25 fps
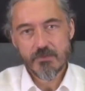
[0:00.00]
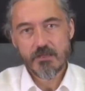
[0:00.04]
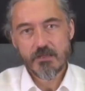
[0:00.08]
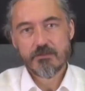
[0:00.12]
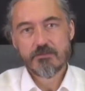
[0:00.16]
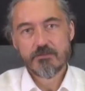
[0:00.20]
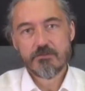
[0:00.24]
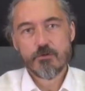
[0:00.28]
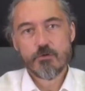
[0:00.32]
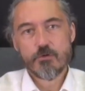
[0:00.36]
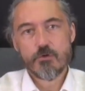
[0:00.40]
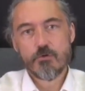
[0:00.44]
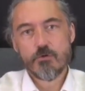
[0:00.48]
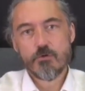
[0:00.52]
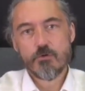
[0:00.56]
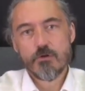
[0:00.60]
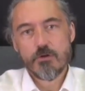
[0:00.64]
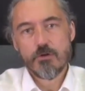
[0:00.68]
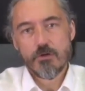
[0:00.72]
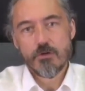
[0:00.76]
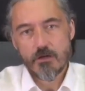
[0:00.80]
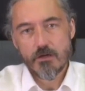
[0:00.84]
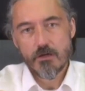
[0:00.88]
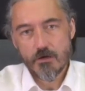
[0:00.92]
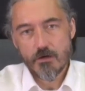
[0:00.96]
So
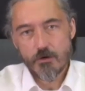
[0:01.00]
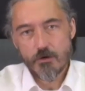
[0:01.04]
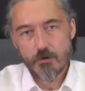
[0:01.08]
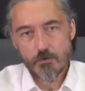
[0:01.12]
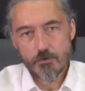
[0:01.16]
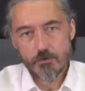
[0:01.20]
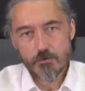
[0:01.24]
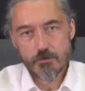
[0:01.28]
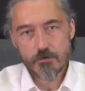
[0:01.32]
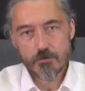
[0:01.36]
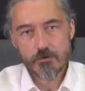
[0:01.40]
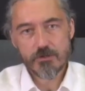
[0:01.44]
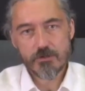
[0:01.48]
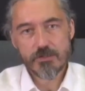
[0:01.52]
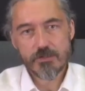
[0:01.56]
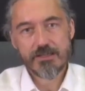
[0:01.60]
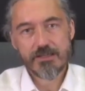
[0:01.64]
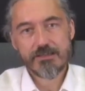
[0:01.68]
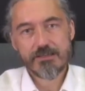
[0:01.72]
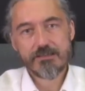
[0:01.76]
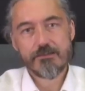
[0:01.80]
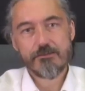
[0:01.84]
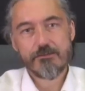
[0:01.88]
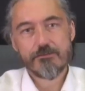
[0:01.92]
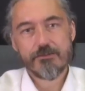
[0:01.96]
a whole
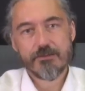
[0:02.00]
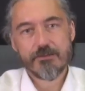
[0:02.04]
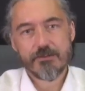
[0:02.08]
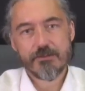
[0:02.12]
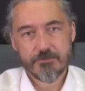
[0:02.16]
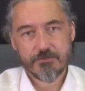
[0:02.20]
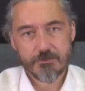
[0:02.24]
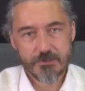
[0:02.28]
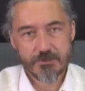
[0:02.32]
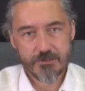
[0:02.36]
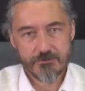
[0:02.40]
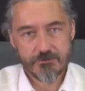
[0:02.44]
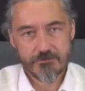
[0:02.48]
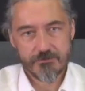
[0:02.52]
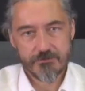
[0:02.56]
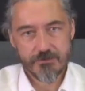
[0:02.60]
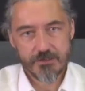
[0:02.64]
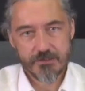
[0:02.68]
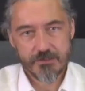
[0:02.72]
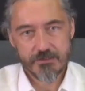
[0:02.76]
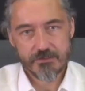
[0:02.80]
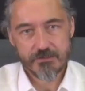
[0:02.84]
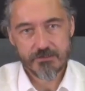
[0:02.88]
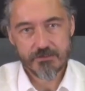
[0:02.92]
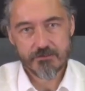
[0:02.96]
collective has been
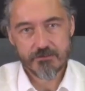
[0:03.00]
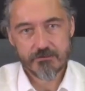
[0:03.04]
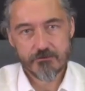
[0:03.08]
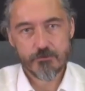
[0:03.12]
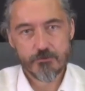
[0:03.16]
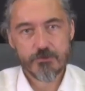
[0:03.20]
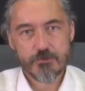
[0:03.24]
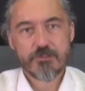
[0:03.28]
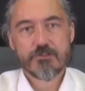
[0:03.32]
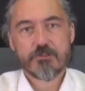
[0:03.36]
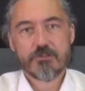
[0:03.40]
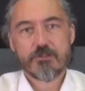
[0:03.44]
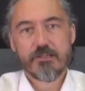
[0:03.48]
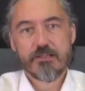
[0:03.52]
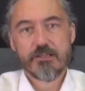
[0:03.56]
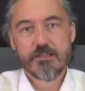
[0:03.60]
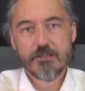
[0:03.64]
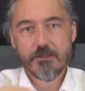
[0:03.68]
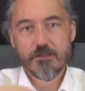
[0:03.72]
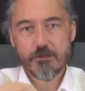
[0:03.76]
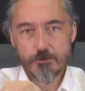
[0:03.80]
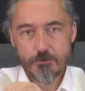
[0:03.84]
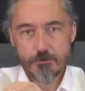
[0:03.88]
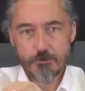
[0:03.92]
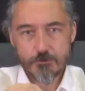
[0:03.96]
affected, which
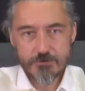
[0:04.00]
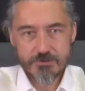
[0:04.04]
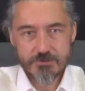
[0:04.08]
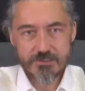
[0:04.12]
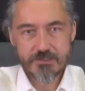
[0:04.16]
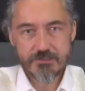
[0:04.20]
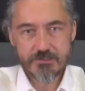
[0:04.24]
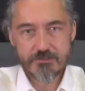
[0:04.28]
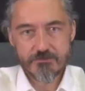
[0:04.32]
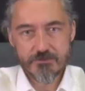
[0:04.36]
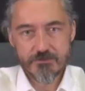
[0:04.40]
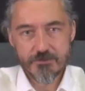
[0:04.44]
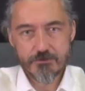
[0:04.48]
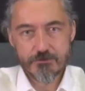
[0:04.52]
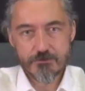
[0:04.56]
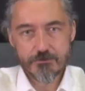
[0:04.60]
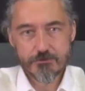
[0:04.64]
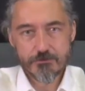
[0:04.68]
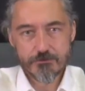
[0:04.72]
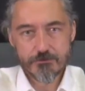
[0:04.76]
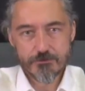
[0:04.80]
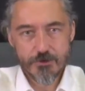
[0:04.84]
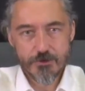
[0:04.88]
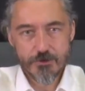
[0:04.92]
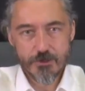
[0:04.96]
includes
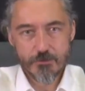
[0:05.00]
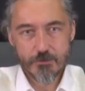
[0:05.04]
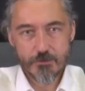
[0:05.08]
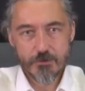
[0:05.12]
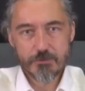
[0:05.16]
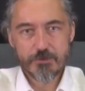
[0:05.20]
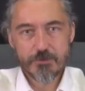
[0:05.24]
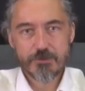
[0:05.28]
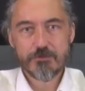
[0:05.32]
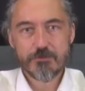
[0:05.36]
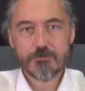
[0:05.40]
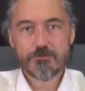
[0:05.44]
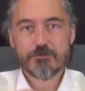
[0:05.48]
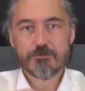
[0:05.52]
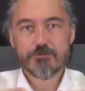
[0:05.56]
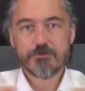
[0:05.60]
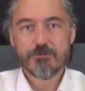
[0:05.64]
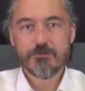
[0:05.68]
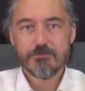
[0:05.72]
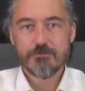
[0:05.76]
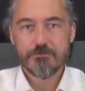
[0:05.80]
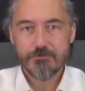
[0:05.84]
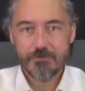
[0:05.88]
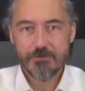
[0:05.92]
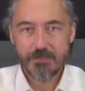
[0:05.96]
individual trauma, but also
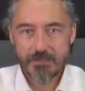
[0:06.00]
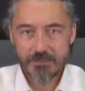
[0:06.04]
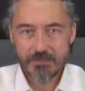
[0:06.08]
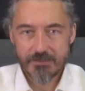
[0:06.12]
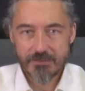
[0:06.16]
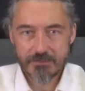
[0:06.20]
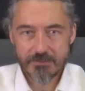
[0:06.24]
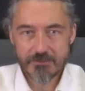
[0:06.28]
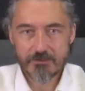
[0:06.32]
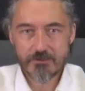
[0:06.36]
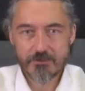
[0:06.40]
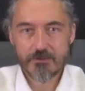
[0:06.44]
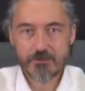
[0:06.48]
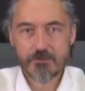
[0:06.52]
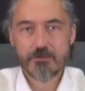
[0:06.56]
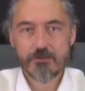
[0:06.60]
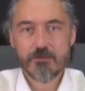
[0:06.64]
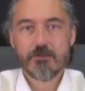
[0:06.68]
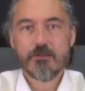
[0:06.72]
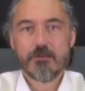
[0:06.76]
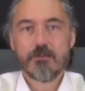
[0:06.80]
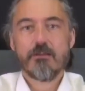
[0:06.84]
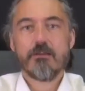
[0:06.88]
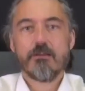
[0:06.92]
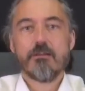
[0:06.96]
the fact that
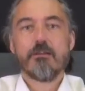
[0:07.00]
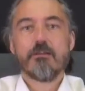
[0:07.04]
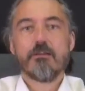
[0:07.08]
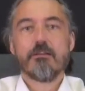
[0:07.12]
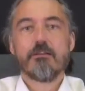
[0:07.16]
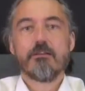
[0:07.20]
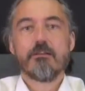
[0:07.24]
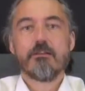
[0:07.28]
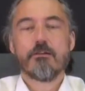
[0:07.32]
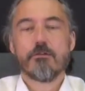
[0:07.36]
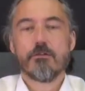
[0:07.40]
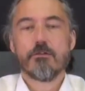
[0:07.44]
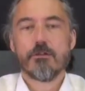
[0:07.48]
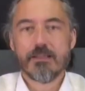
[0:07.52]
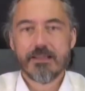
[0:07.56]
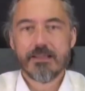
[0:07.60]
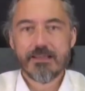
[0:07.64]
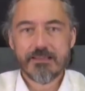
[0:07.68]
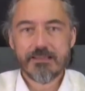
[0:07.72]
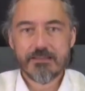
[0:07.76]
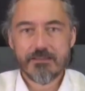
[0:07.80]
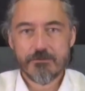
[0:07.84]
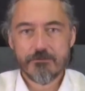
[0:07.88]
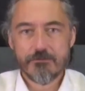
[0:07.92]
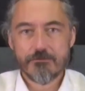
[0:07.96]
the
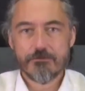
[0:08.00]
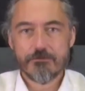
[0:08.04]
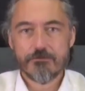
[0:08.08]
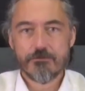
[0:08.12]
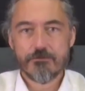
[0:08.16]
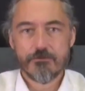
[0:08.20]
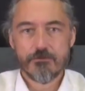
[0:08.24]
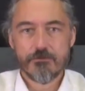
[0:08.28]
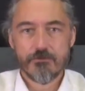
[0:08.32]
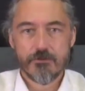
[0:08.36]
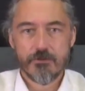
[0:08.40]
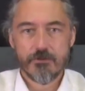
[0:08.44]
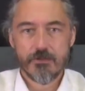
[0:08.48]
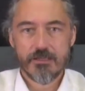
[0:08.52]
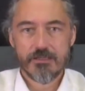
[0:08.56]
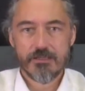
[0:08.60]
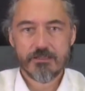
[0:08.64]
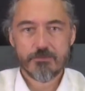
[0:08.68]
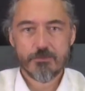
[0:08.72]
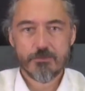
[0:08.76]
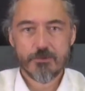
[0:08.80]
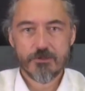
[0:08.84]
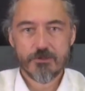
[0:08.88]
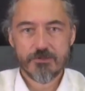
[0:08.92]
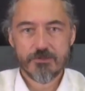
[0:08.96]
collective
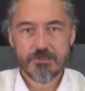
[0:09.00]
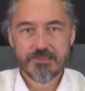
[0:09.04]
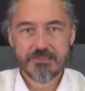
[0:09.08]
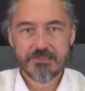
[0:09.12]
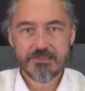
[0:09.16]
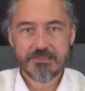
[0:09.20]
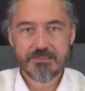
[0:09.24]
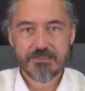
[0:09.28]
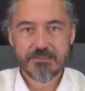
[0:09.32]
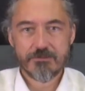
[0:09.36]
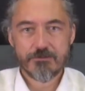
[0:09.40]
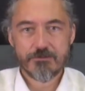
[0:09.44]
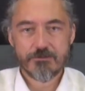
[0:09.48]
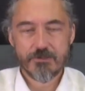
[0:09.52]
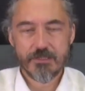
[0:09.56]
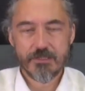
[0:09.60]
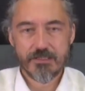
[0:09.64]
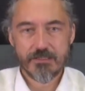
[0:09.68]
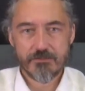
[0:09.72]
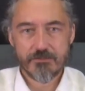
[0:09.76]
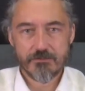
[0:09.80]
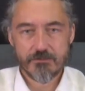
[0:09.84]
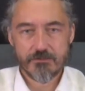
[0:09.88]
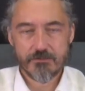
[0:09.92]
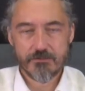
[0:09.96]
experienced it
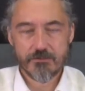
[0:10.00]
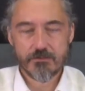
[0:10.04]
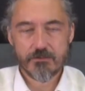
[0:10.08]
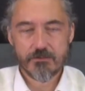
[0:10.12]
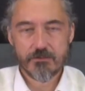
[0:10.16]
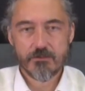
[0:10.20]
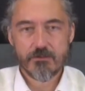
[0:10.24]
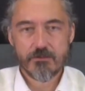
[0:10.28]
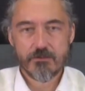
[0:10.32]
together,